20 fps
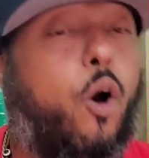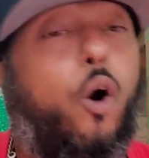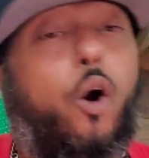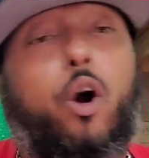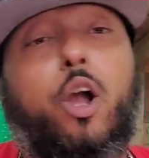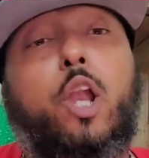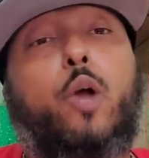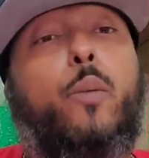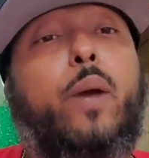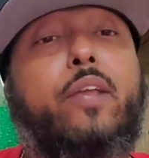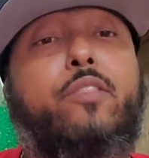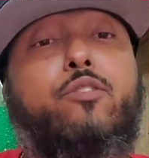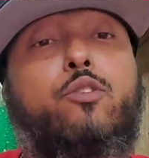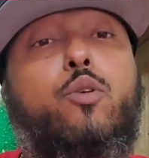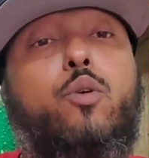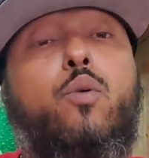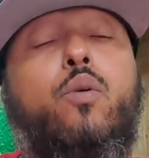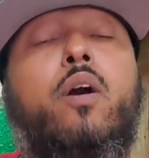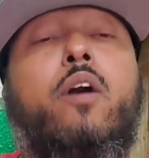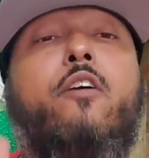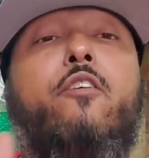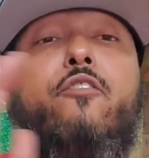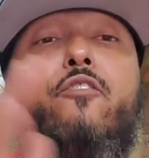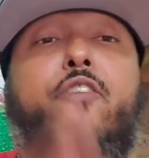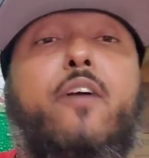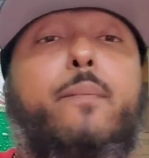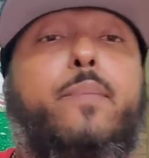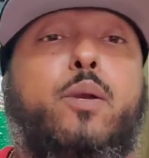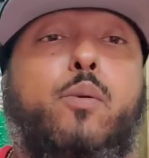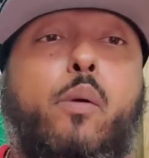all the way through
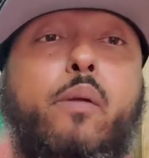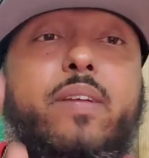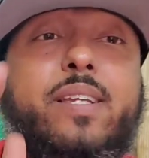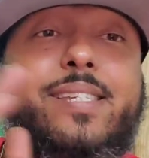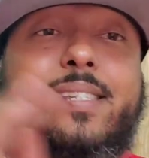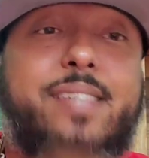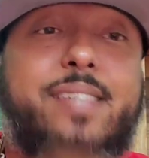February